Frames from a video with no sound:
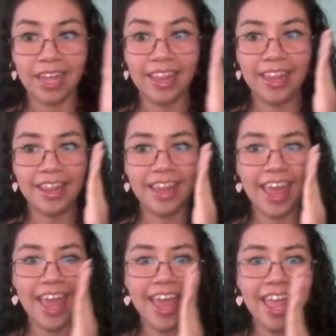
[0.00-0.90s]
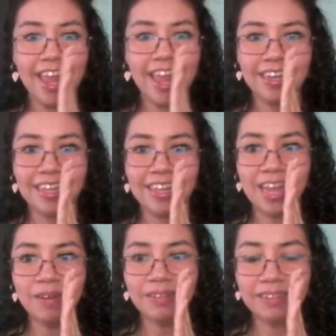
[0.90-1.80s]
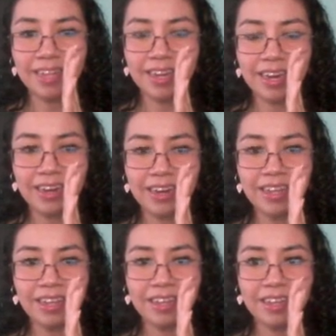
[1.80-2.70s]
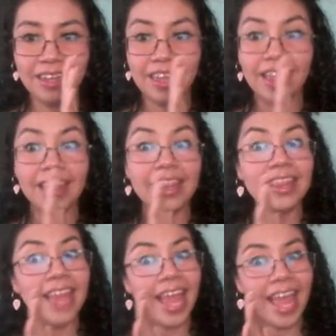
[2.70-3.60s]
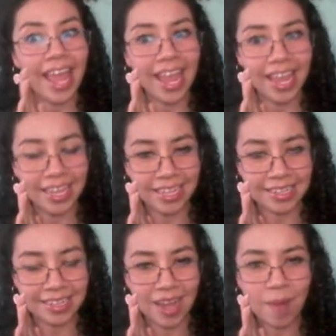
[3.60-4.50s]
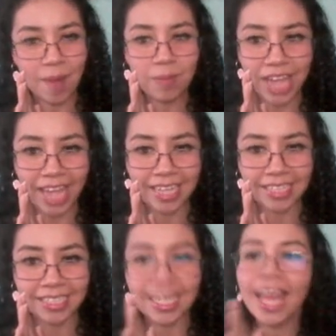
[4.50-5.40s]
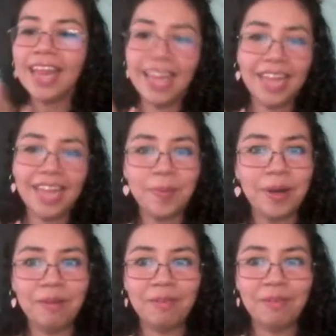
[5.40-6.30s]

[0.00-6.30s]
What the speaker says: then the auxiliary, then the subject, and then the verb,